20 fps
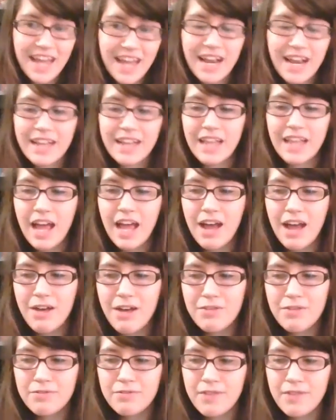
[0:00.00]
and I
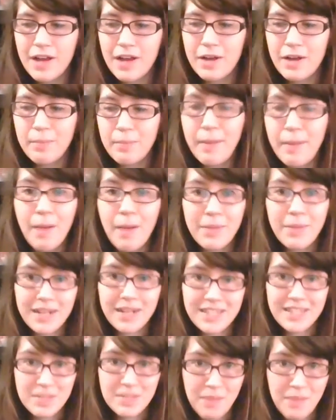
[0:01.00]
love a
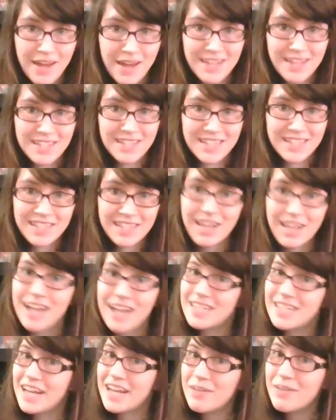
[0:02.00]
pumpkin spice
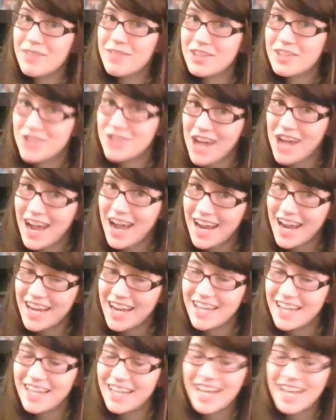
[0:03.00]
latte with
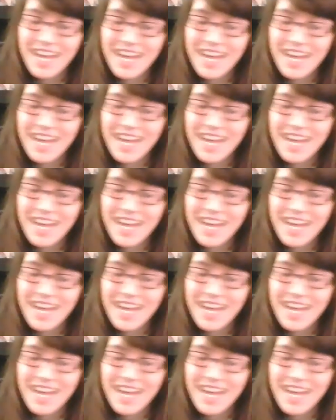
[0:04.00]
chai.